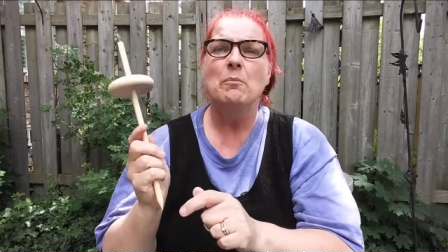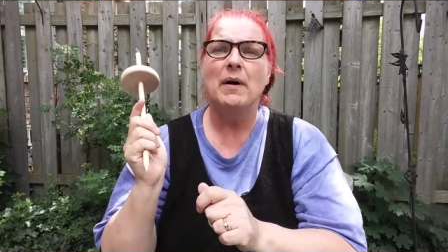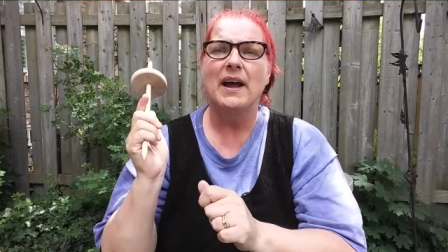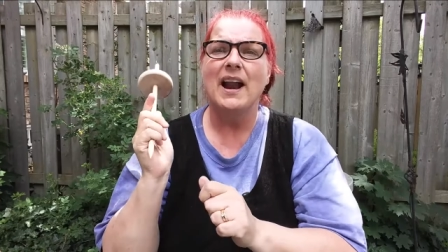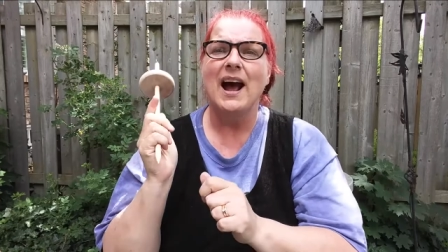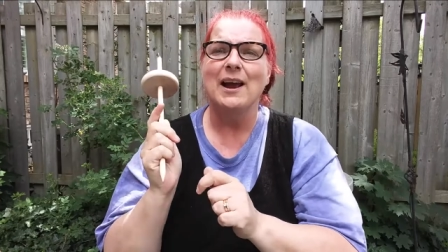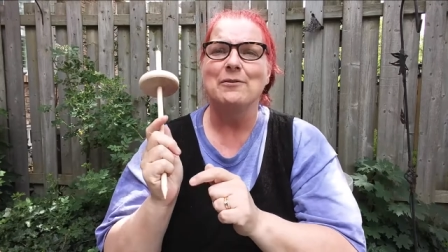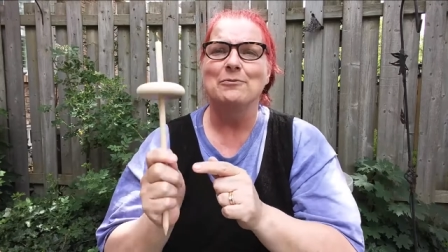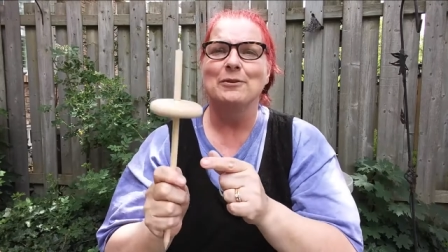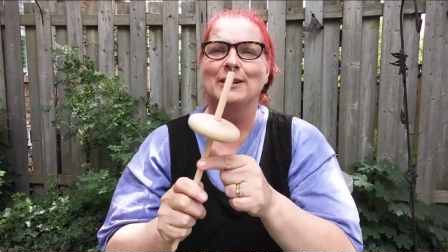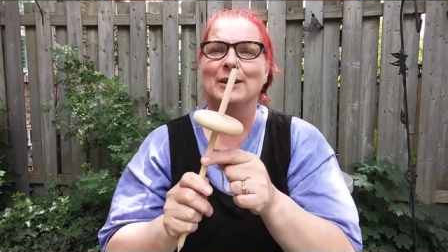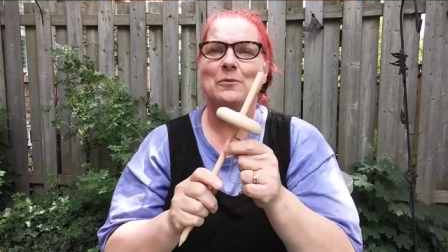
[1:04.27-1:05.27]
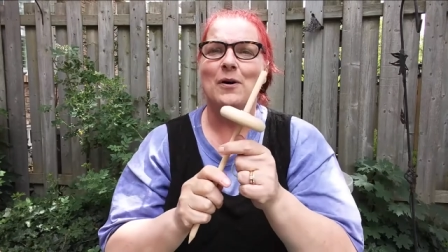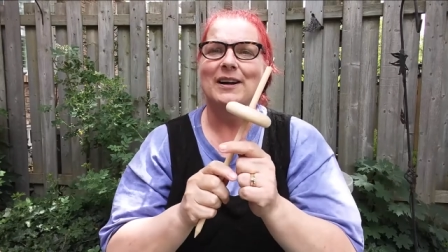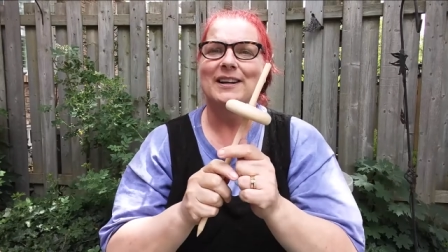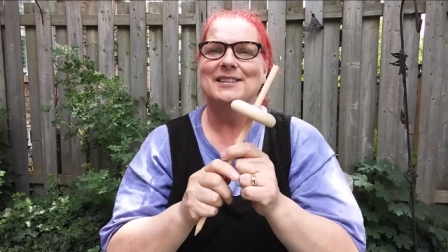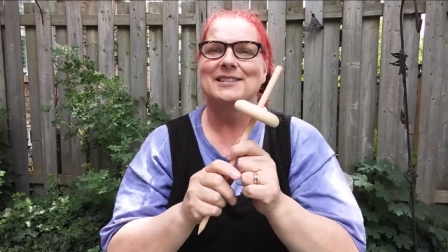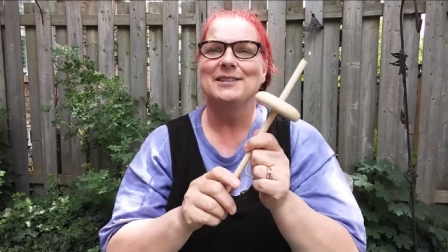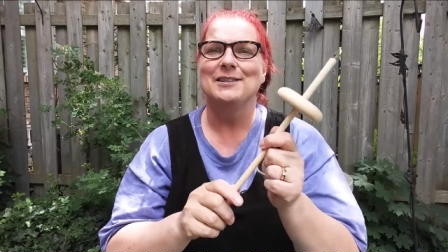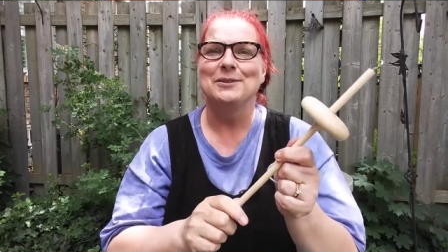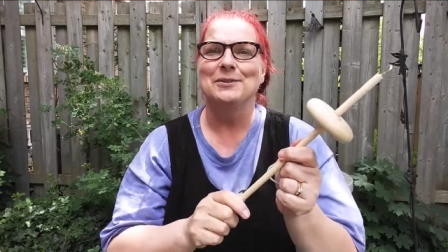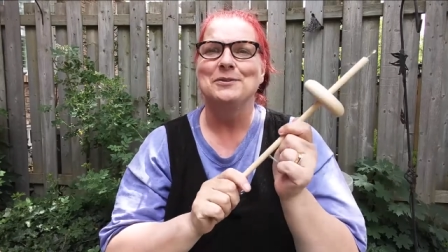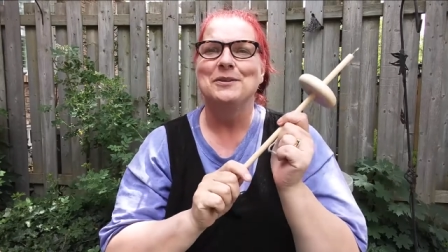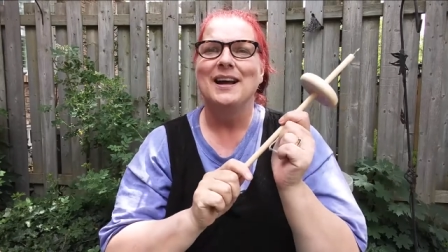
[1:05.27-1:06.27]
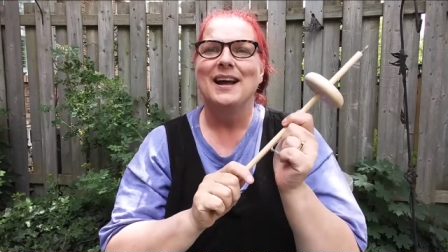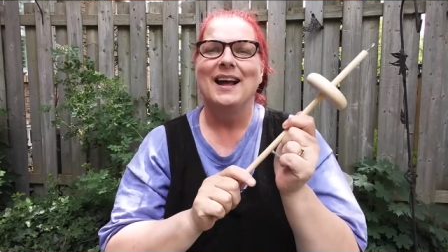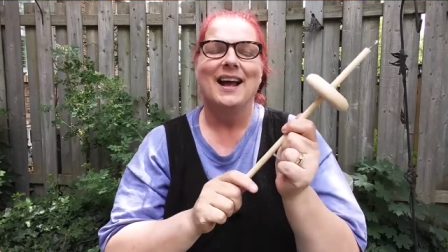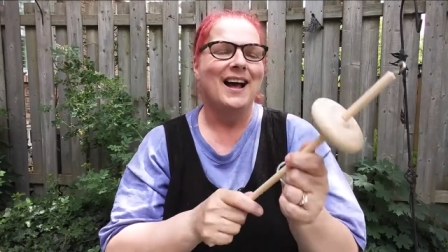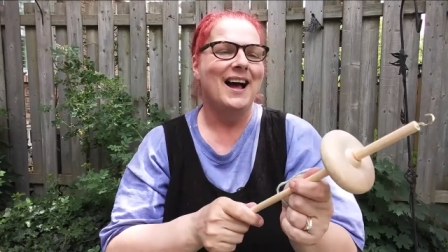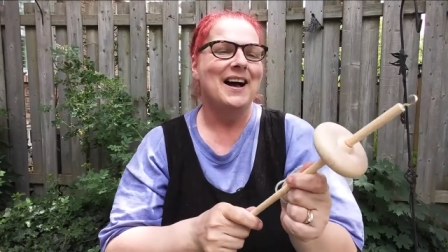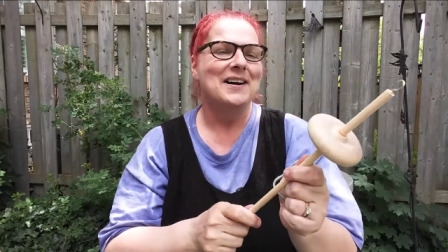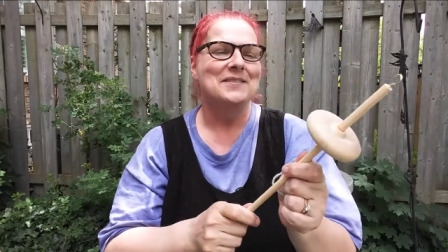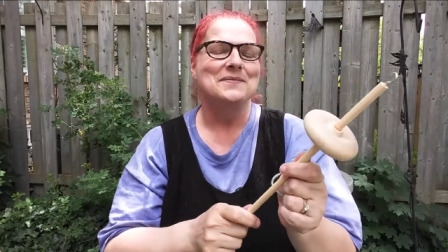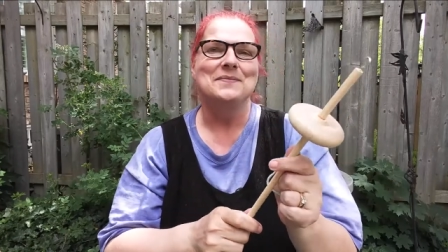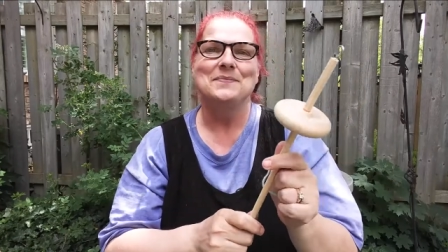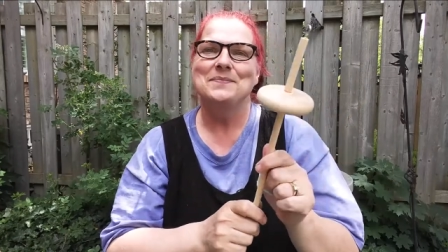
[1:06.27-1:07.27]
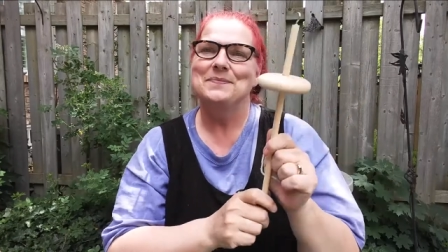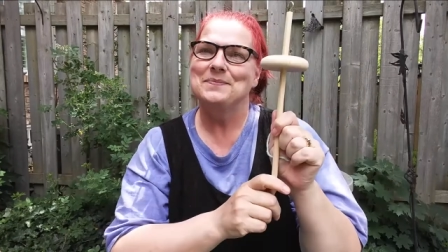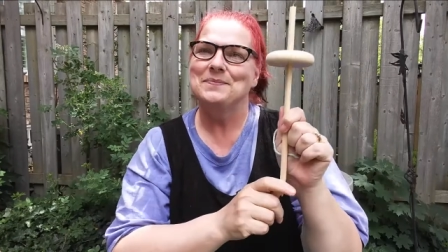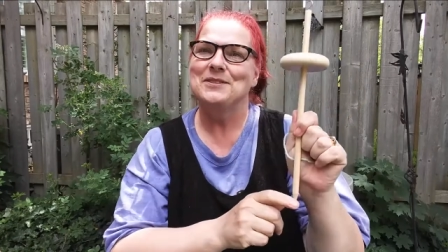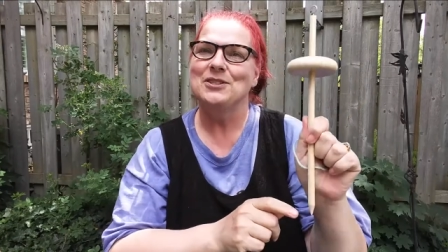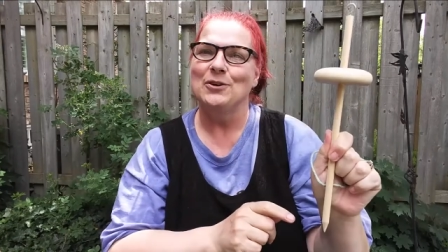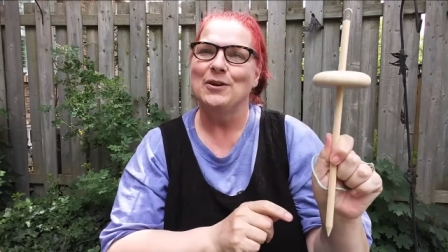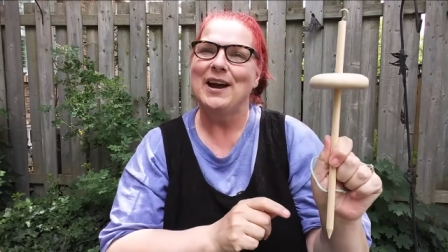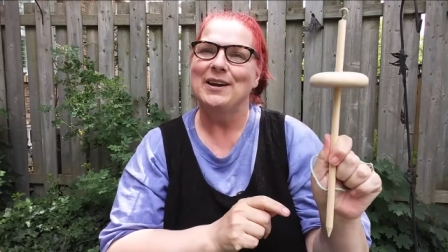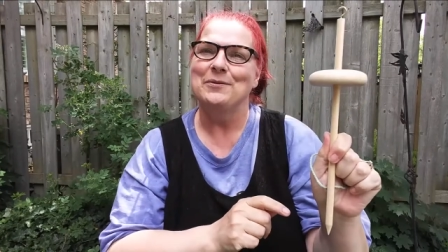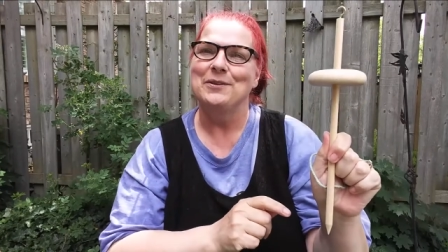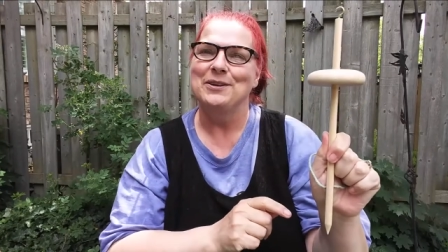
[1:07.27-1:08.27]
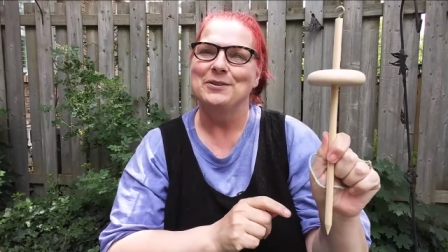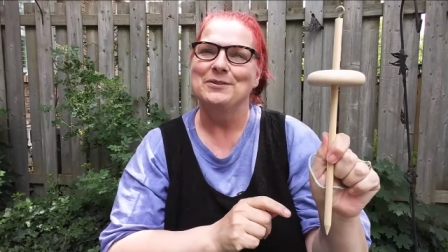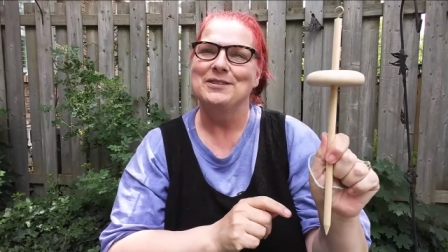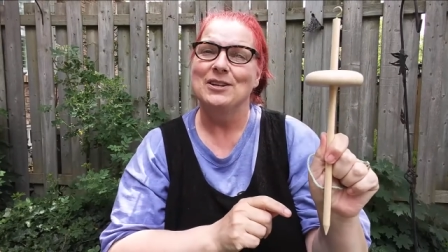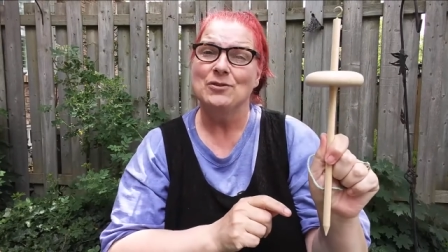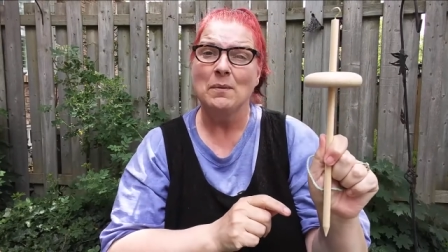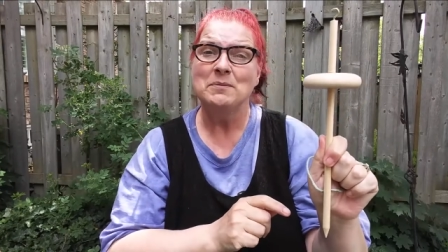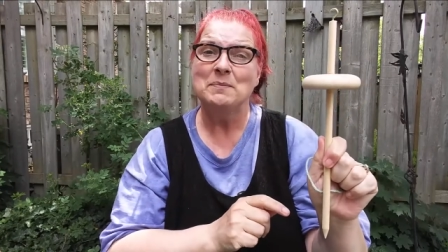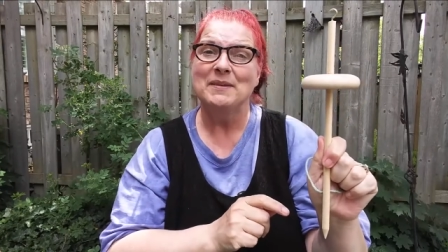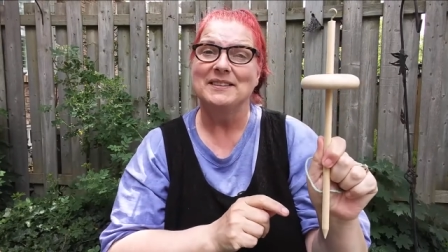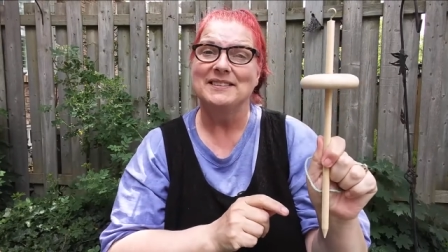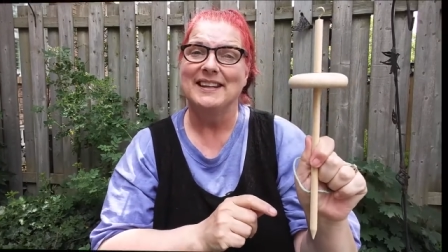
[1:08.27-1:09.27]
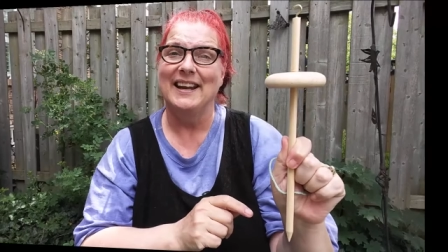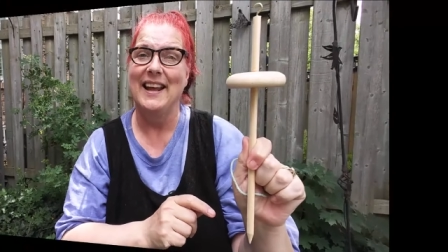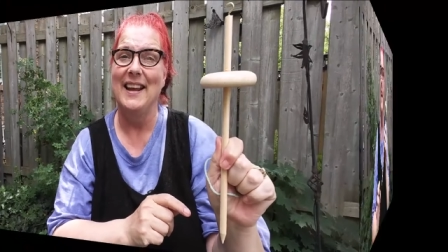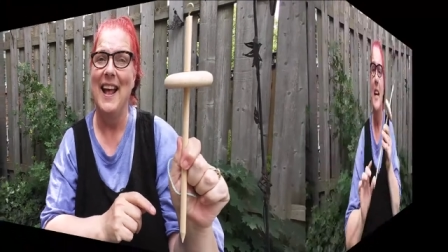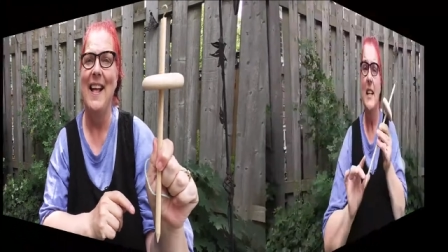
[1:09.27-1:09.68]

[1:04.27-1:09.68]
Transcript: but I really wanted to show you how to use a drop spindle today.